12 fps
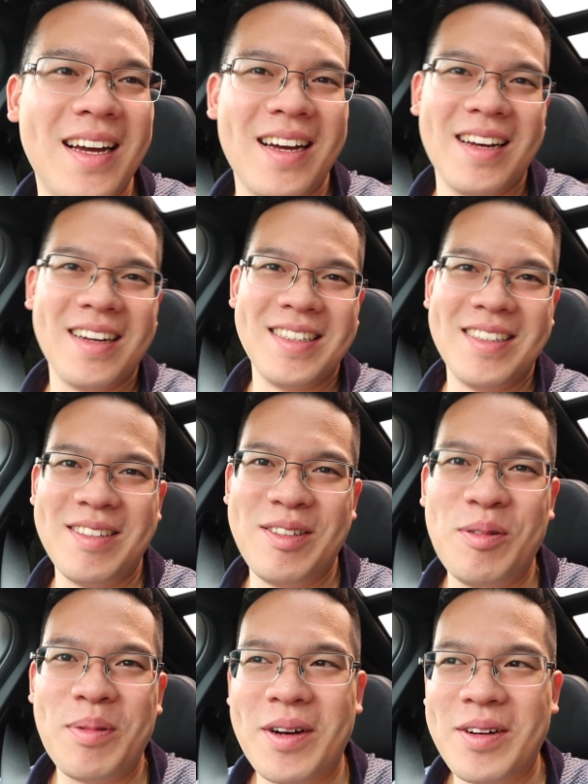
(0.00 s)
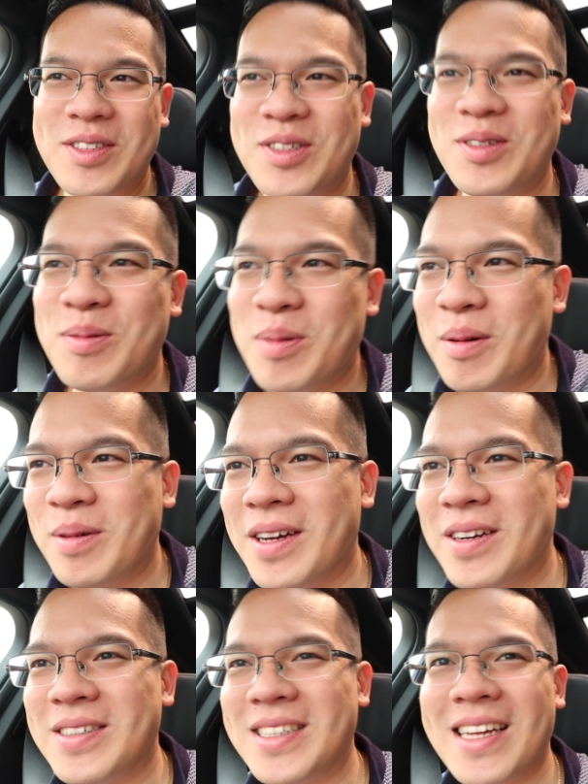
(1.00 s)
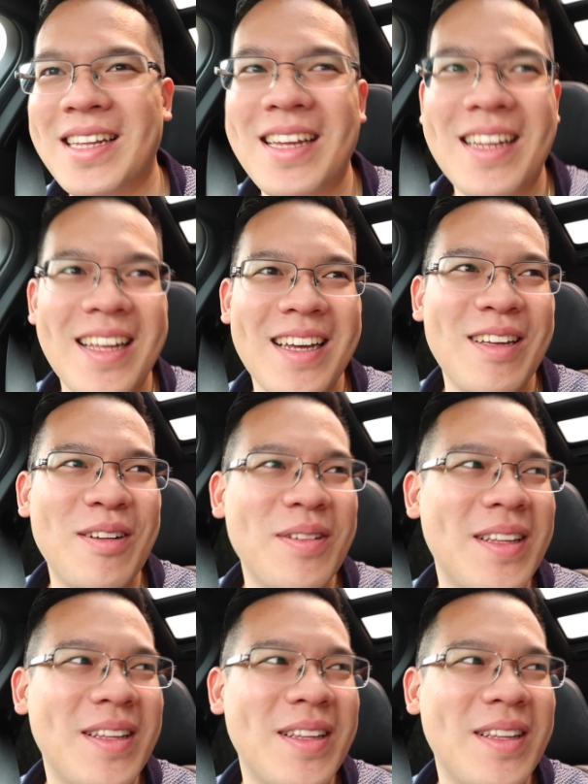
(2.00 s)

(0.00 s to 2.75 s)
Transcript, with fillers: Uh, new parents, you probably understand that. Like, you know,